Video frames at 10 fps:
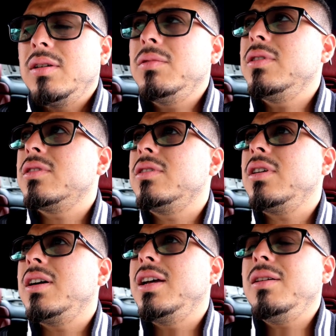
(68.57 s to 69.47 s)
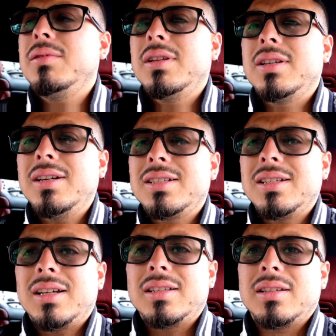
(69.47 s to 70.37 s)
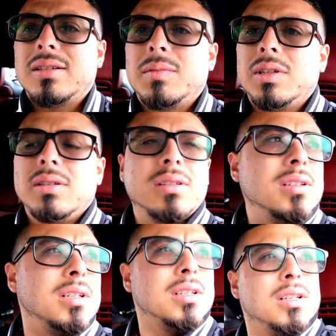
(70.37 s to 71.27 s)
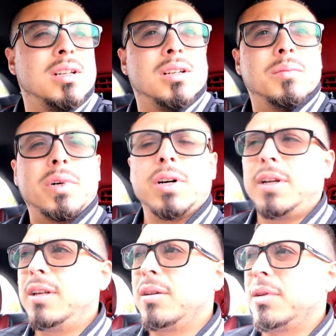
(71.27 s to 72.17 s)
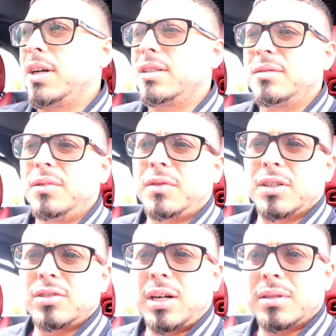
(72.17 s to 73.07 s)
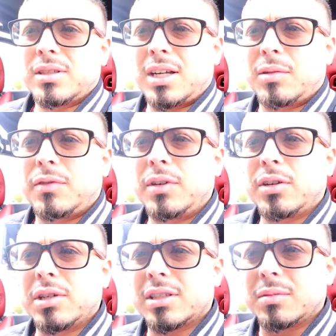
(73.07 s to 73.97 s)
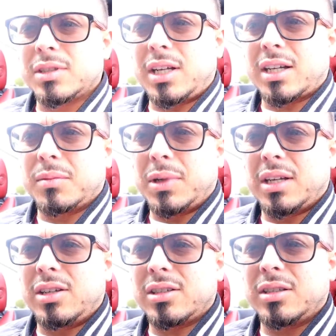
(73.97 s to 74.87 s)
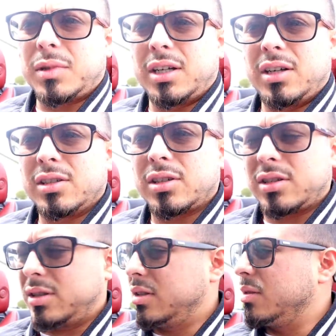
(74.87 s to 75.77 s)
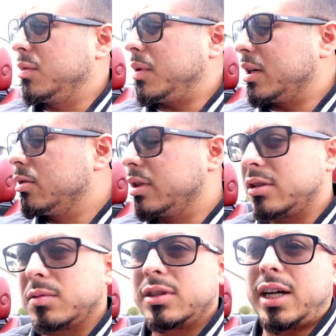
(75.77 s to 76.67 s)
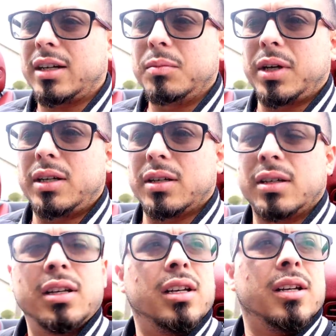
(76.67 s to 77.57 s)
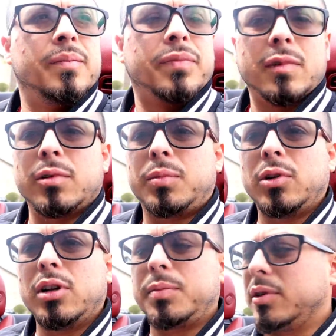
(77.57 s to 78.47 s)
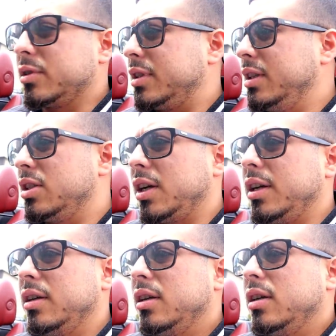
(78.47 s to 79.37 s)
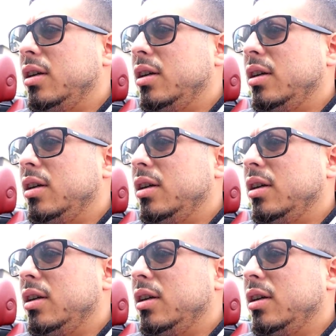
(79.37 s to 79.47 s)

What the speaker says: It wouldn't turn on. I hate when it does shit like that, man. But anyways, we finna drop the top. We finna go get some snack and bacon. Y'all see my hair is all stand up. We probably gonna get some snack and bacon. I'm gonna pull up on CJ.